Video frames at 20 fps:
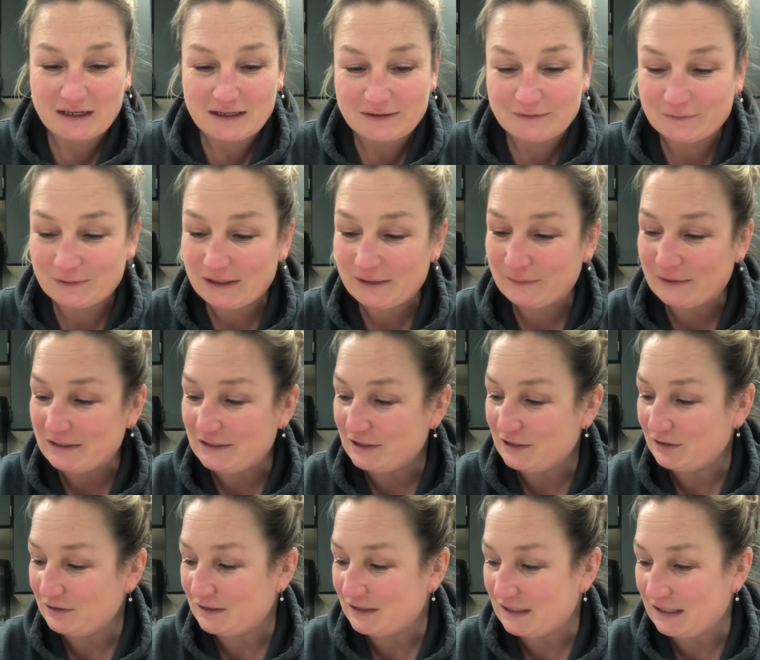What I wanted to
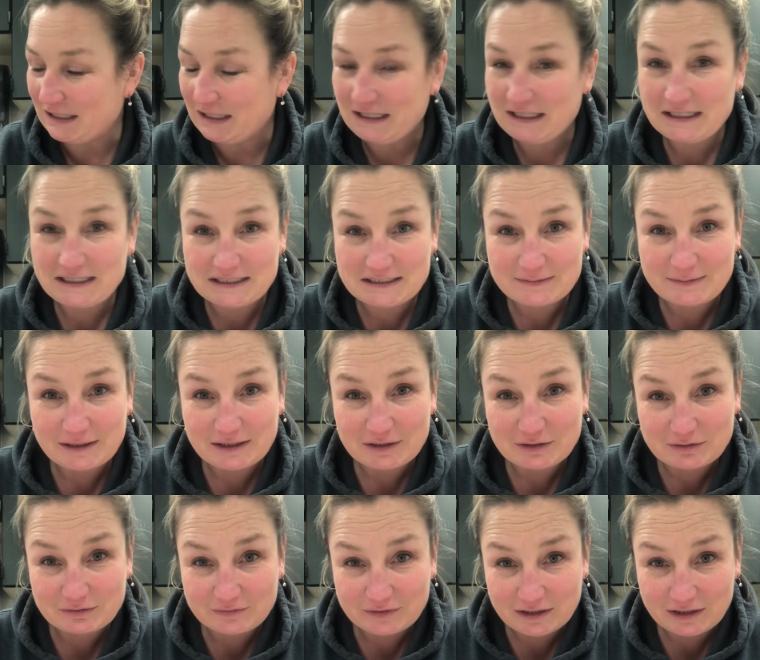do today is make a
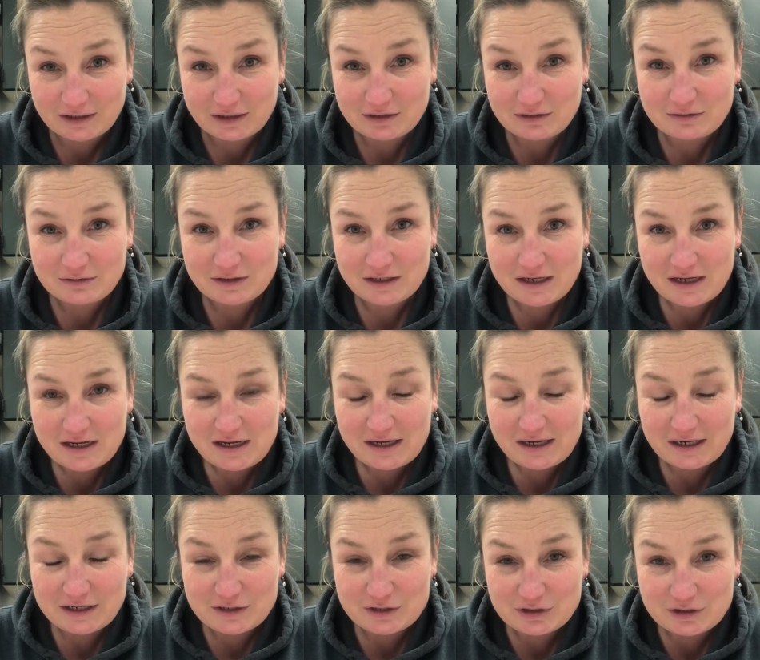little video
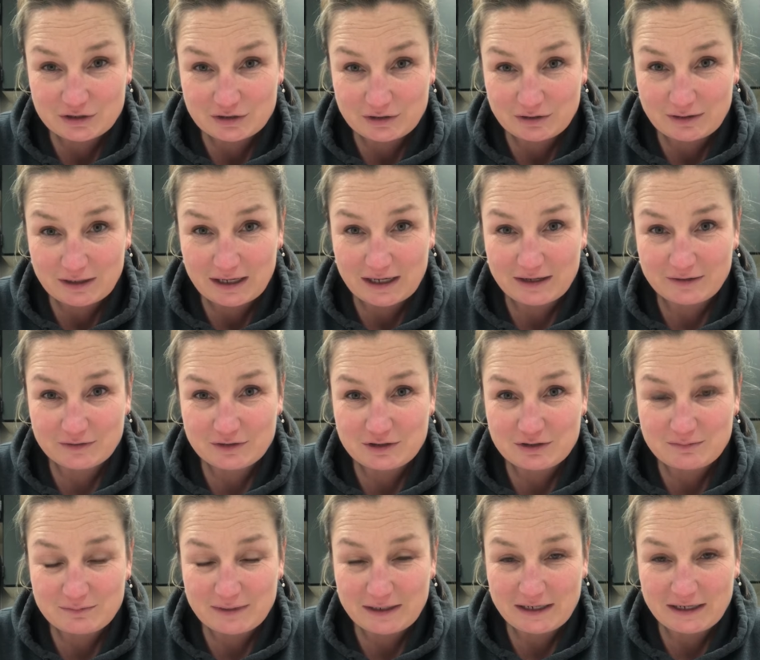and show you how
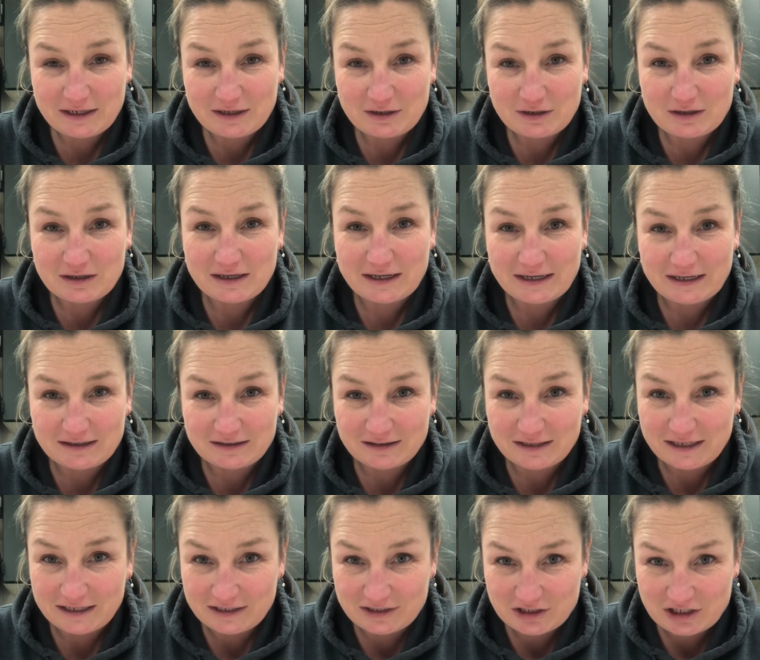to make a
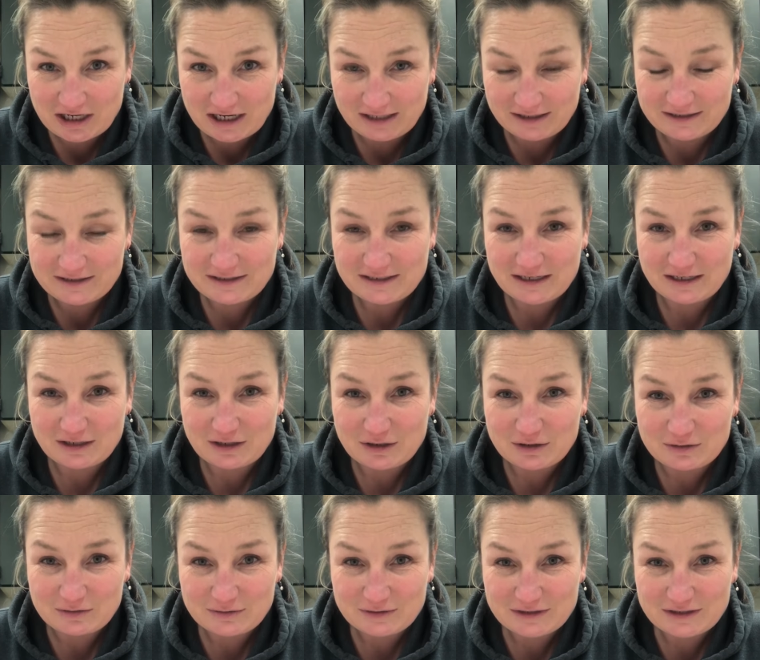clay chalice and
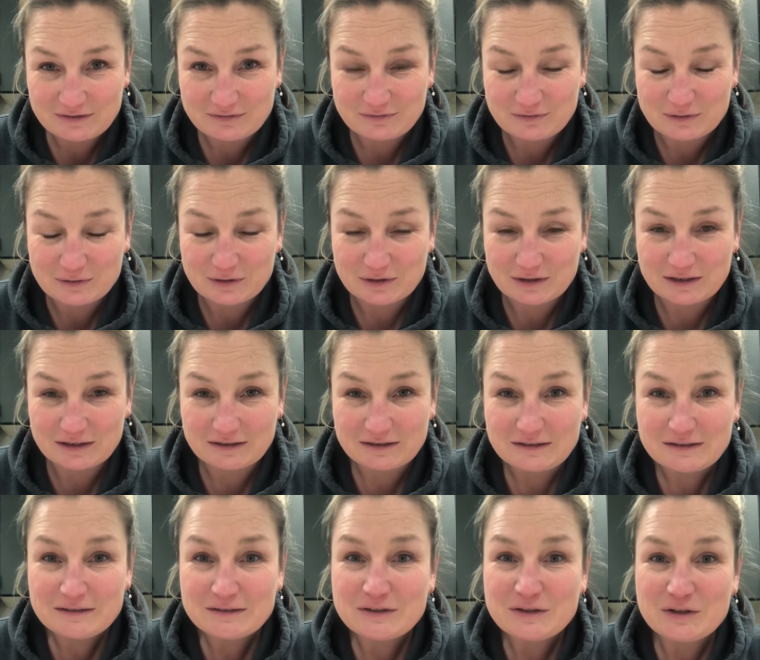host for
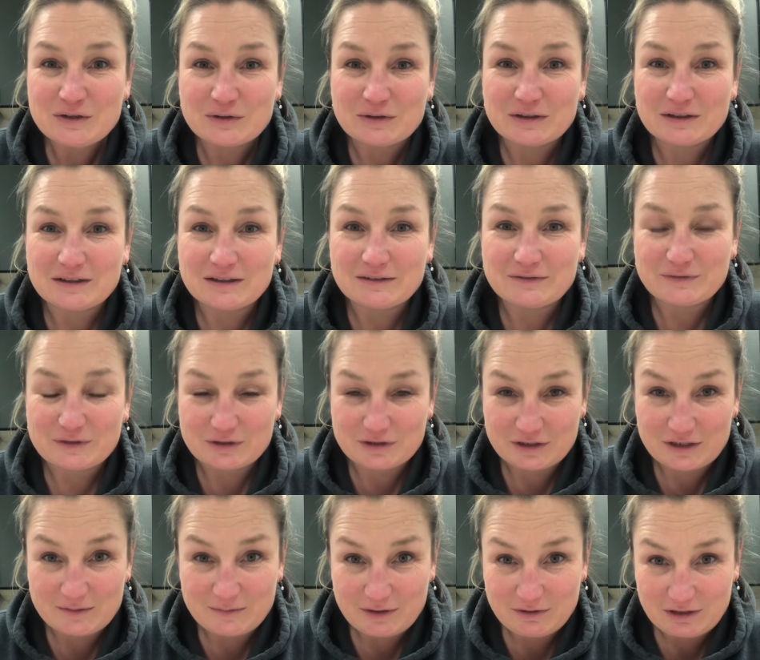your
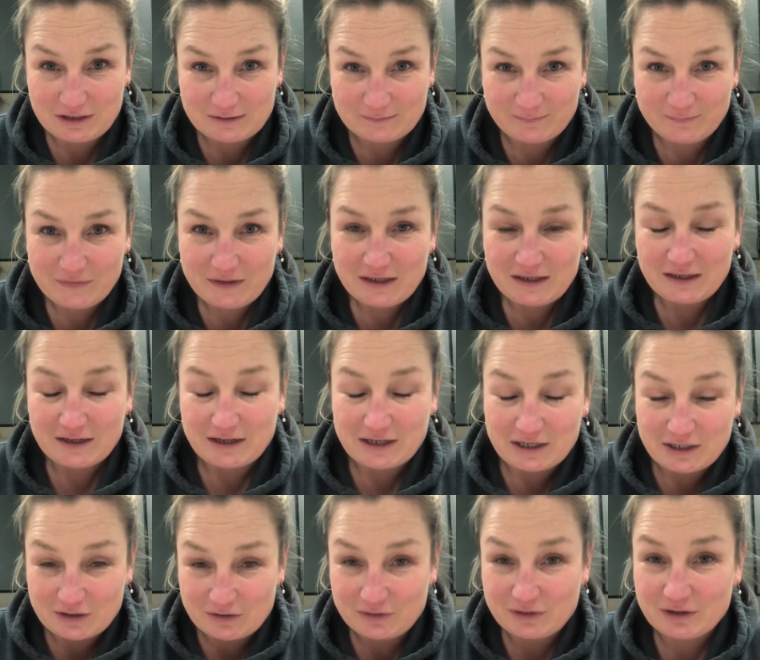First Communion. Now, I
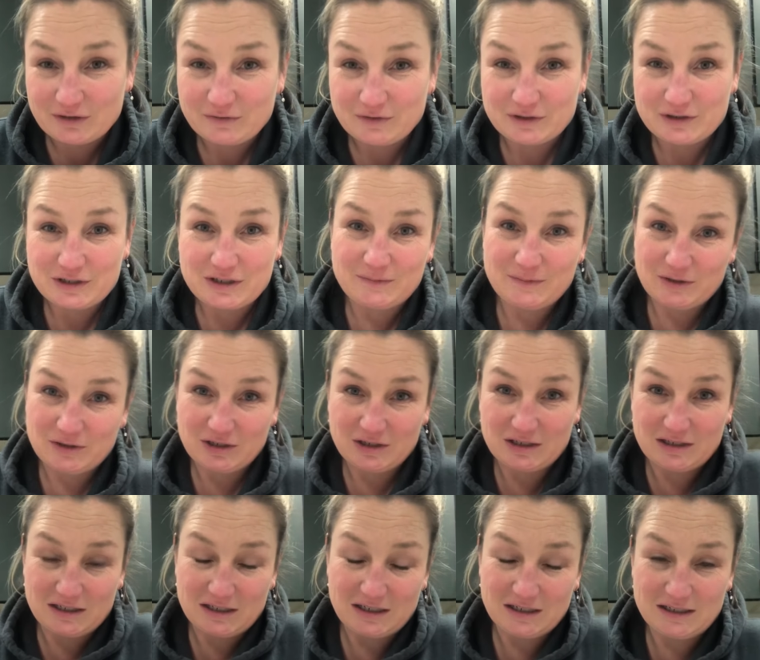know your First
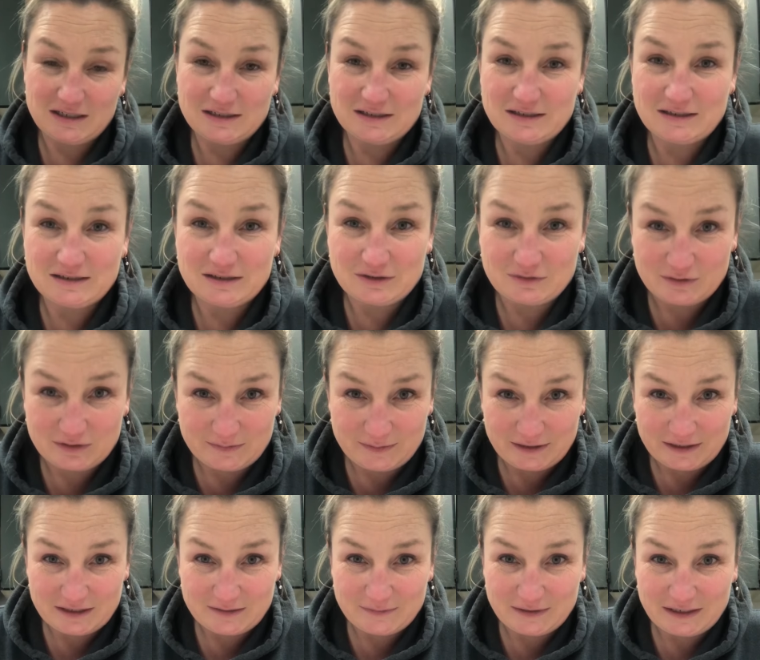Communion isn't going to be
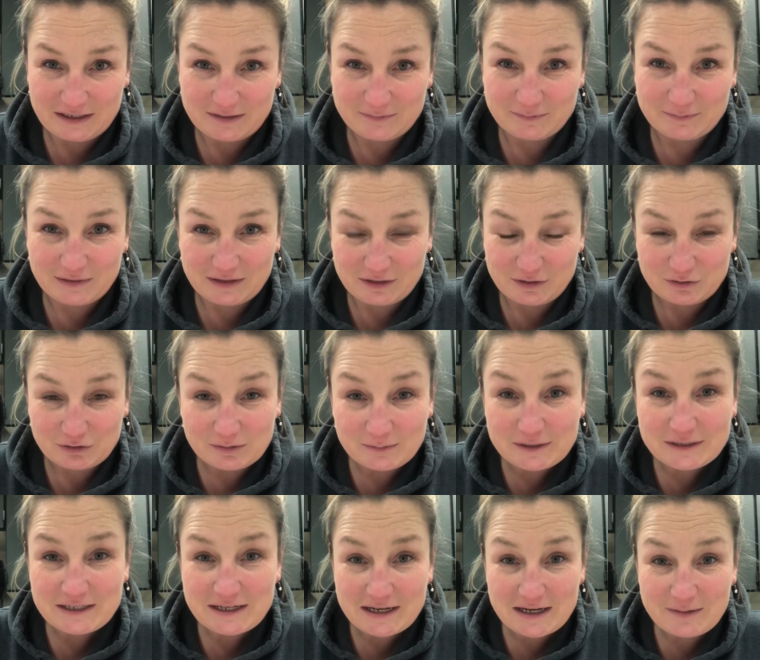coming up at the
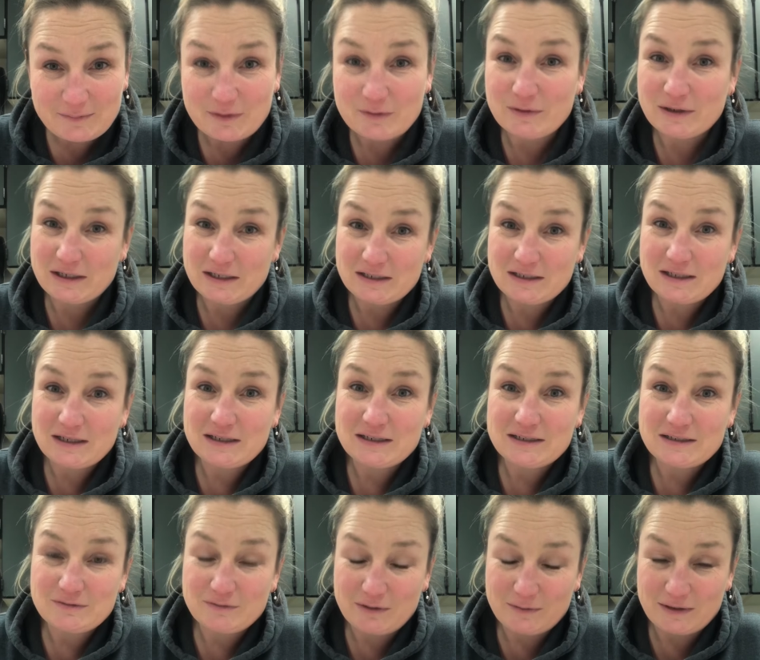normal time, but when it
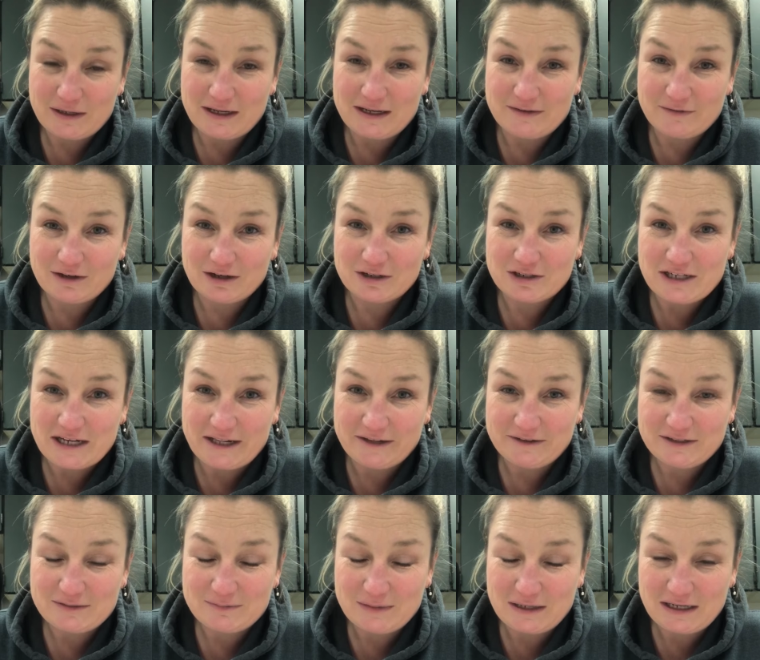does, we will have our
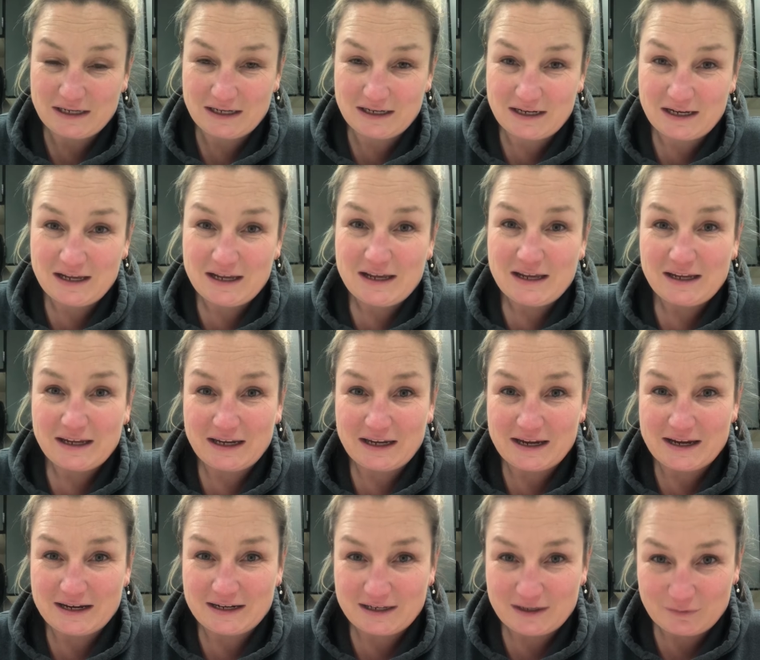chalice made,
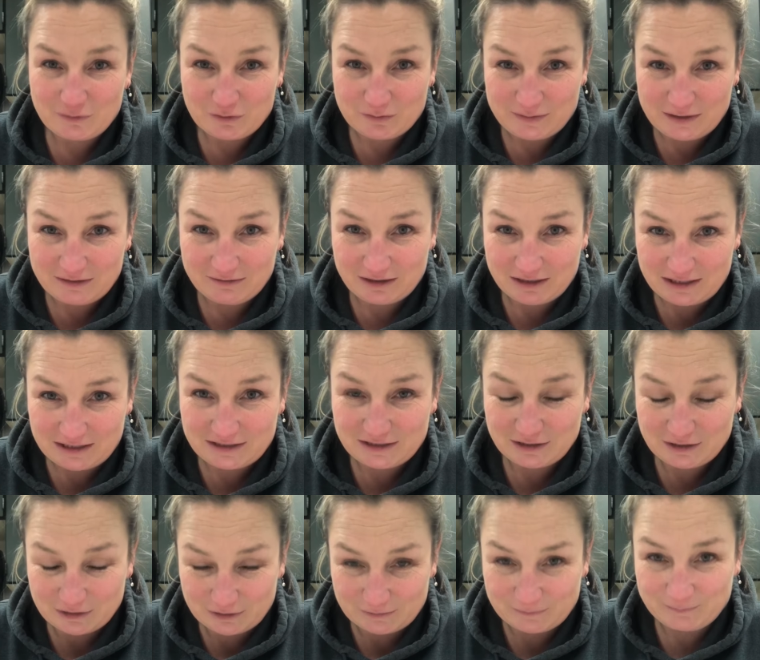and it will be ready to
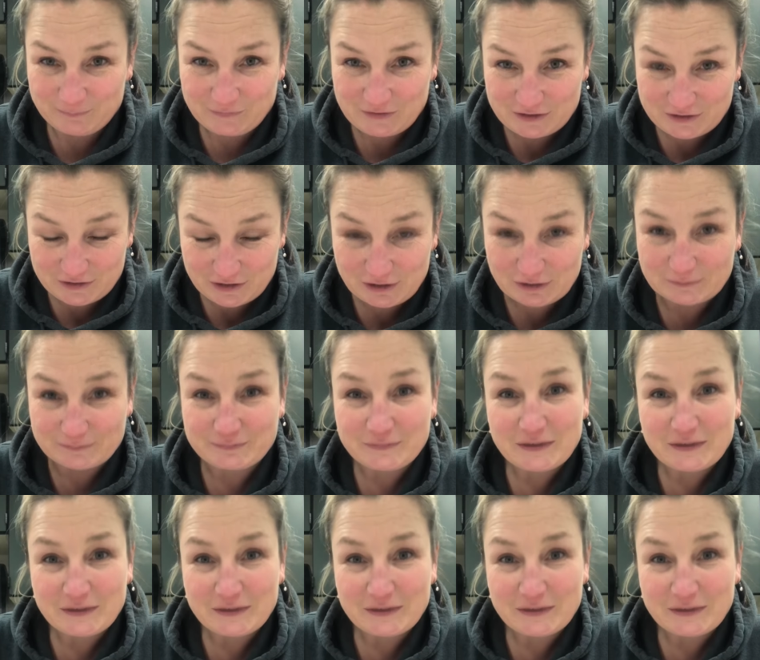go. So,